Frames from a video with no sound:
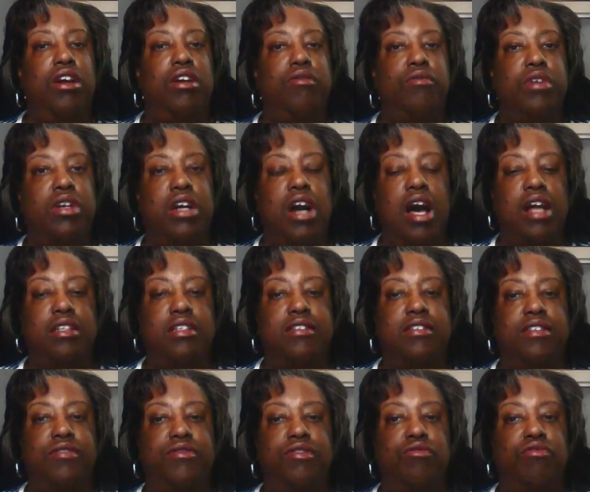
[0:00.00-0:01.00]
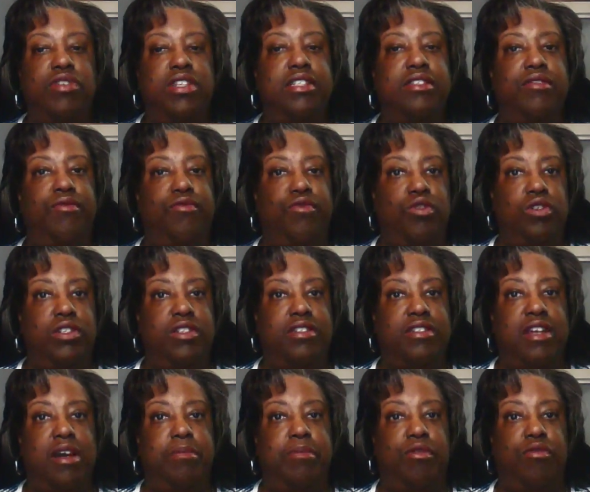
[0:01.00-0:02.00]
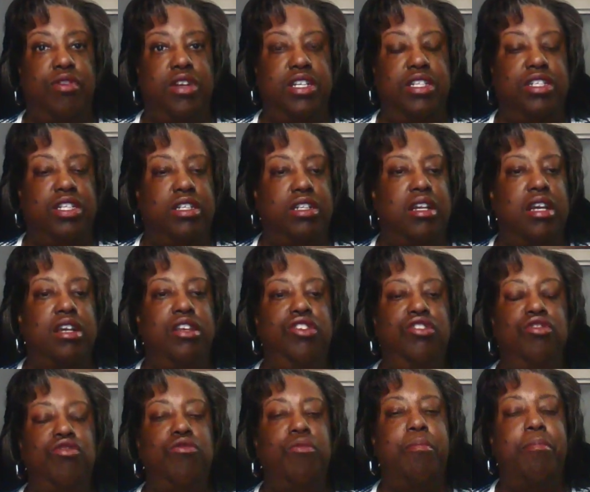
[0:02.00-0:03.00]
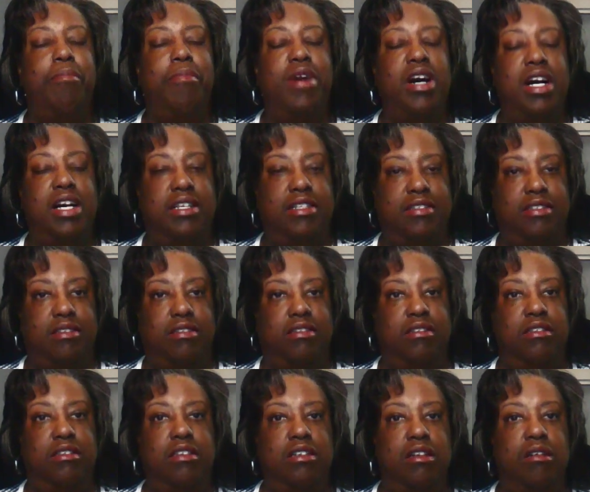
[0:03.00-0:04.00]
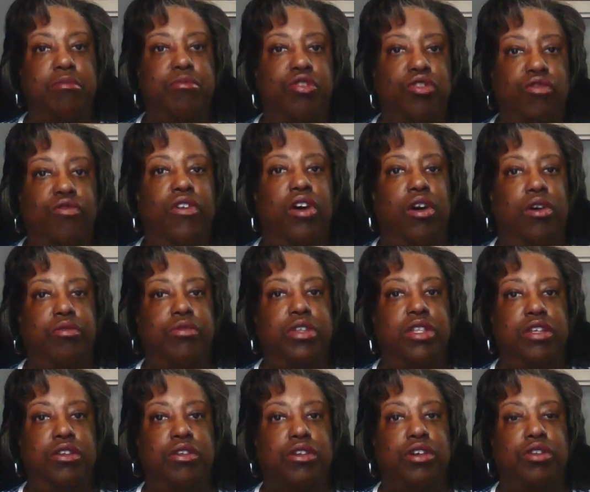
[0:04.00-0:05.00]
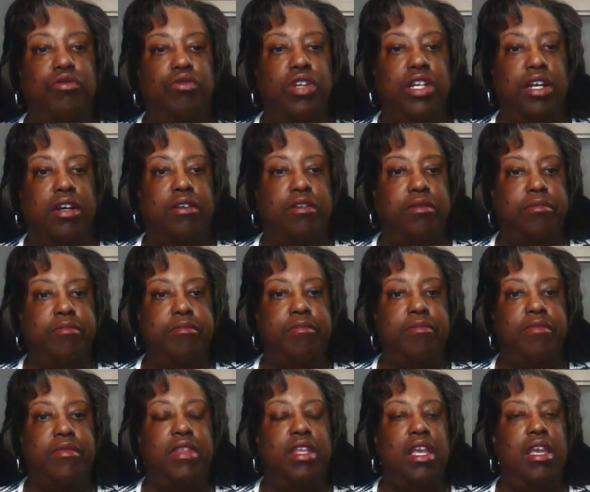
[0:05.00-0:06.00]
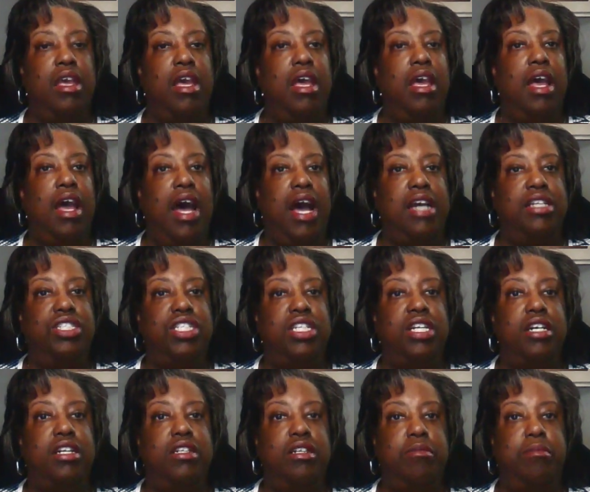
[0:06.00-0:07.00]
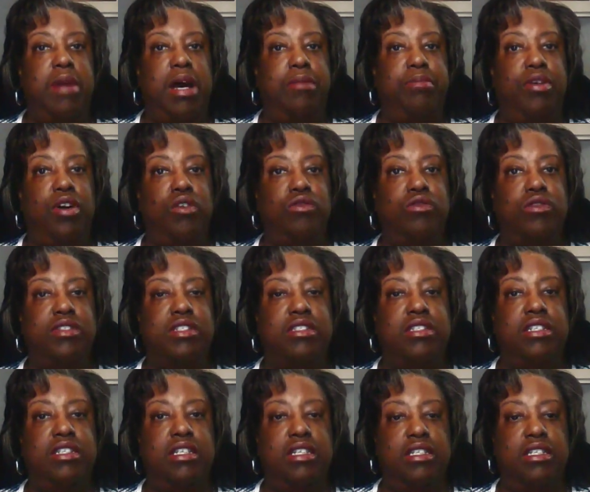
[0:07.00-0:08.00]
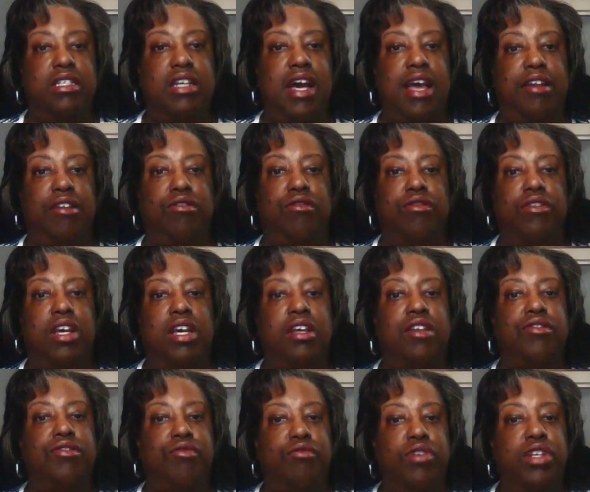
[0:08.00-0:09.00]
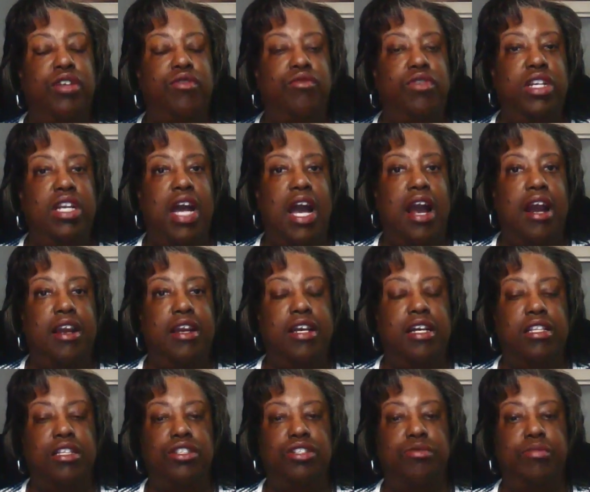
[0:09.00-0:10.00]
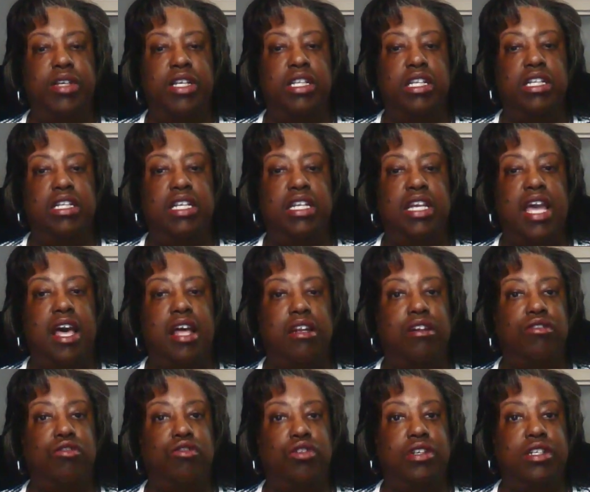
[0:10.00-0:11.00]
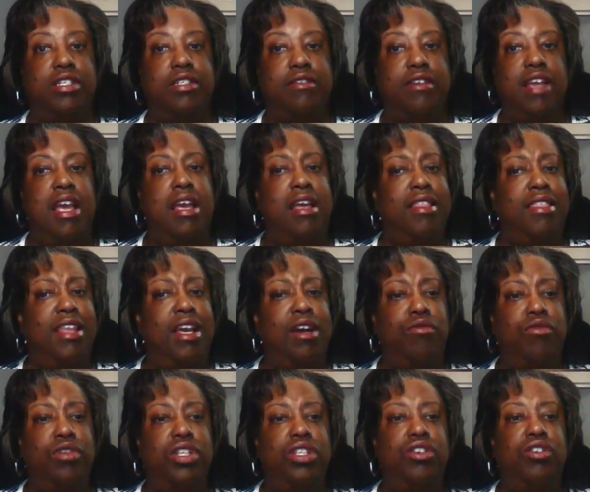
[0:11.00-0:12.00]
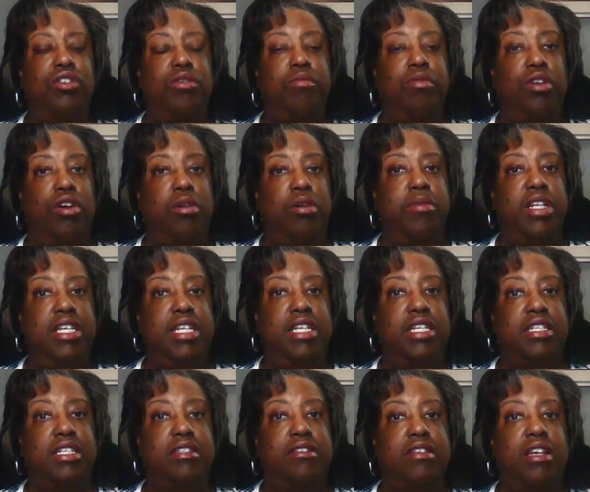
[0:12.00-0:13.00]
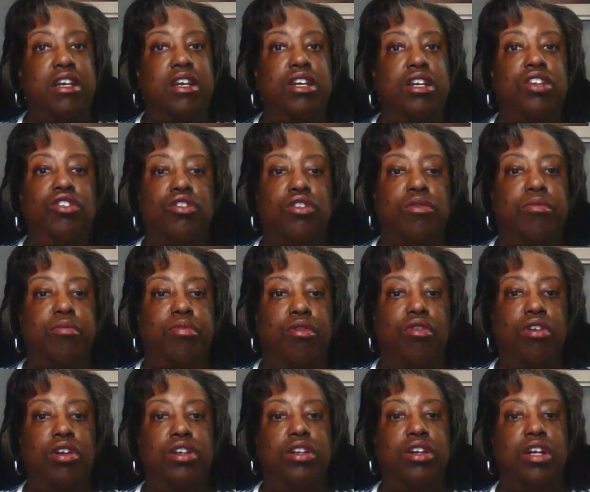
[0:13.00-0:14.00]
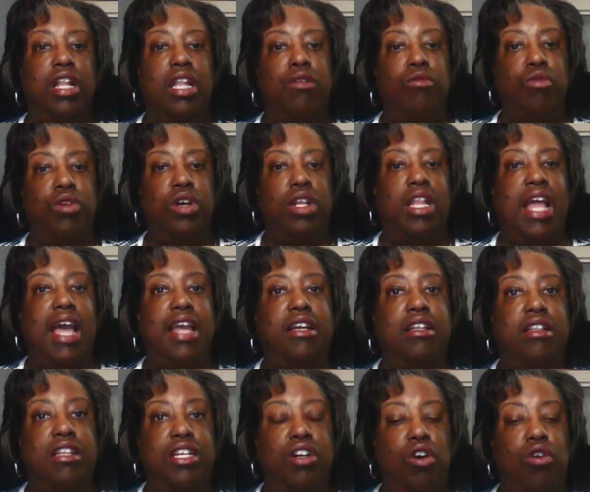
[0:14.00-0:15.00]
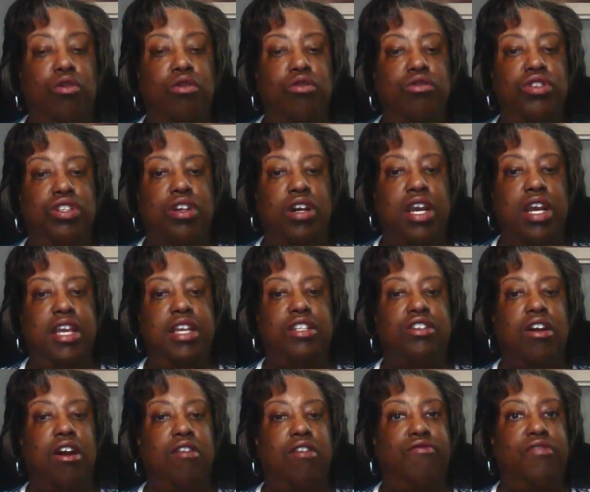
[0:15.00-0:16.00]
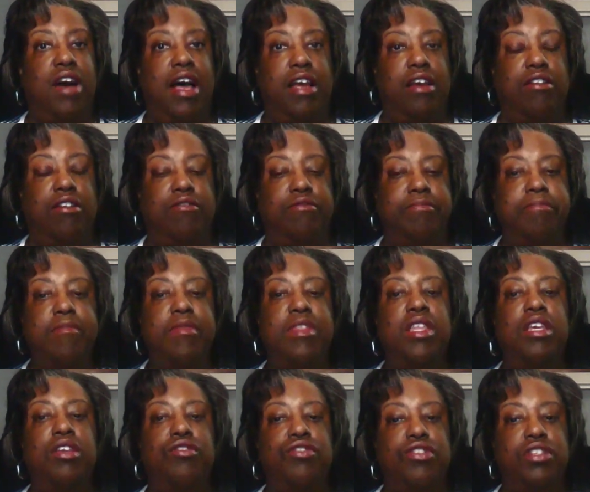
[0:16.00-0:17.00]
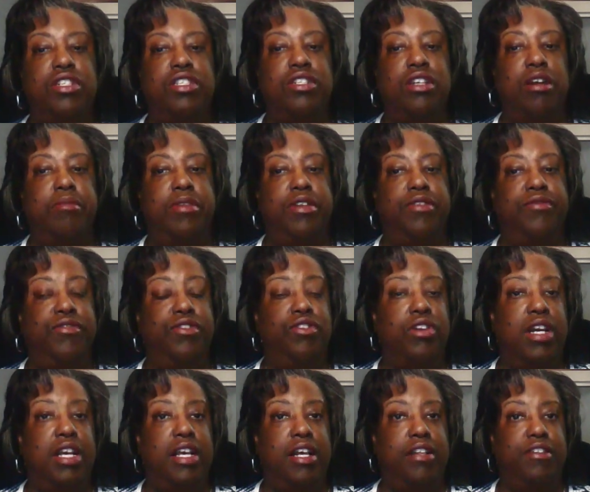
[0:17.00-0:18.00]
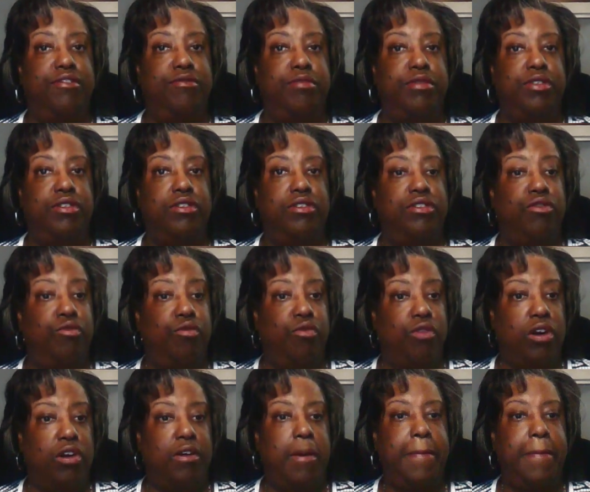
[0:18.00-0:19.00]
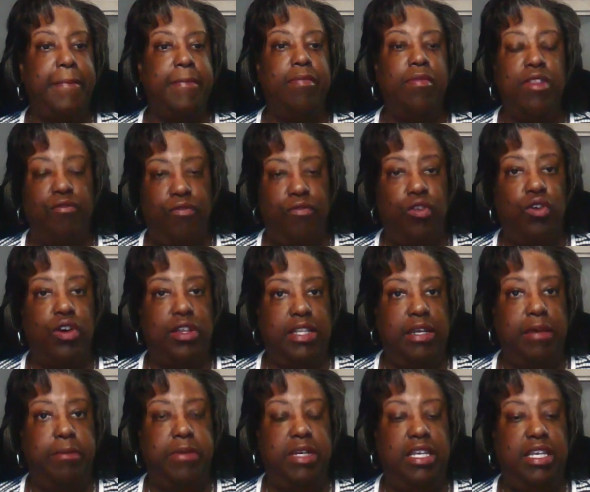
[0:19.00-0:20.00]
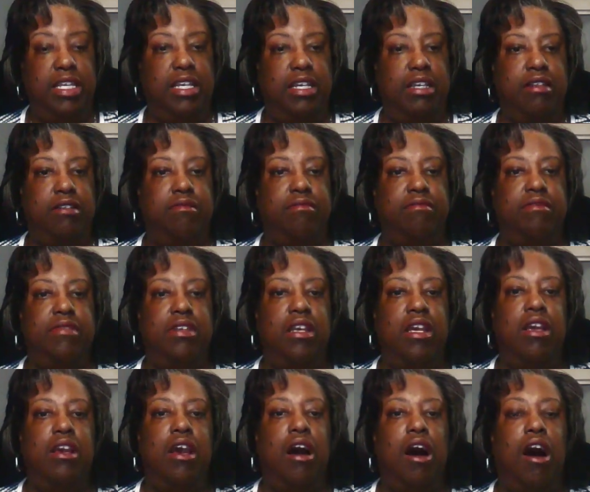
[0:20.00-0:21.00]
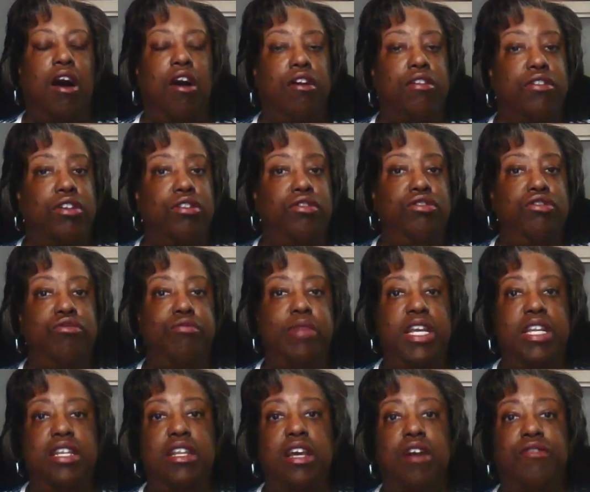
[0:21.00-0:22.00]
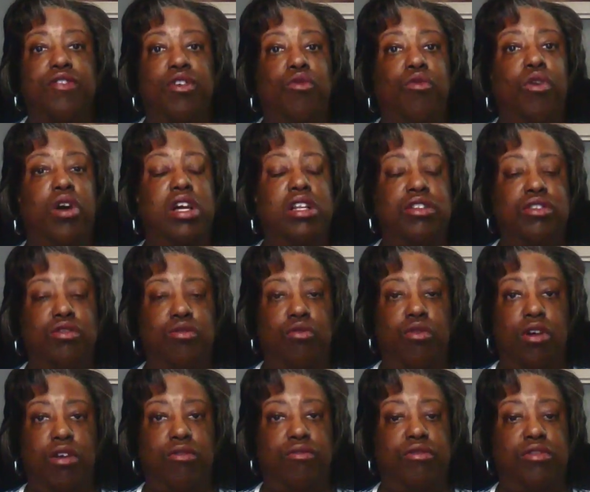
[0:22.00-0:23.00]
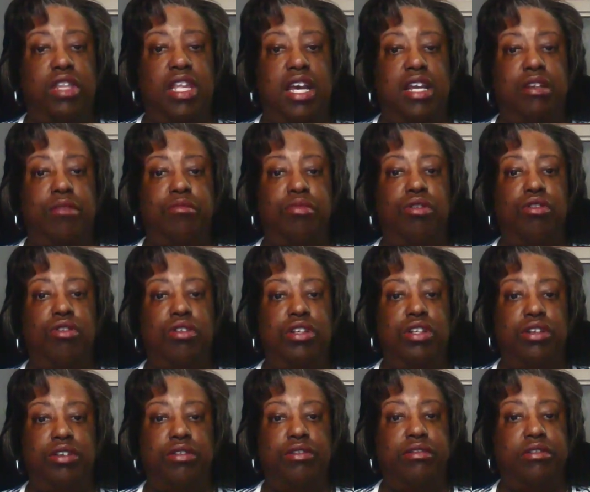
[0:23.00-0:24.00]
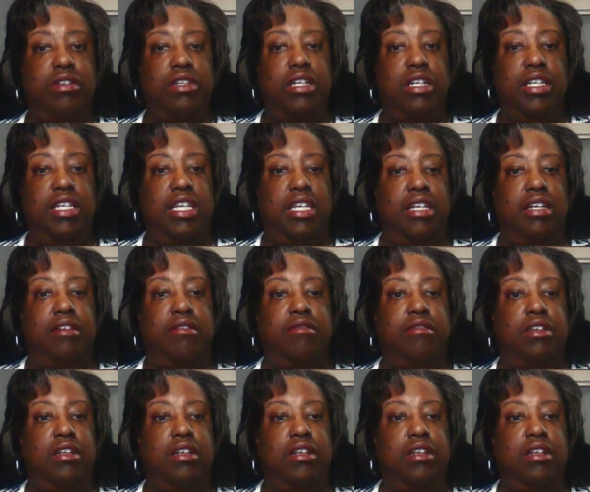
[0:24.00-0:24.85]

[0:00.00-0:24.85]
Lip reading: Regardless of the reason for your separation, you must move on with your career. I shared in my post entitled 3 Rehire Eligibility Categories that when your employment ends, your employer will likely code your HR file to determine if you are eligible to work for them again. Although you may never want to work for that employer again,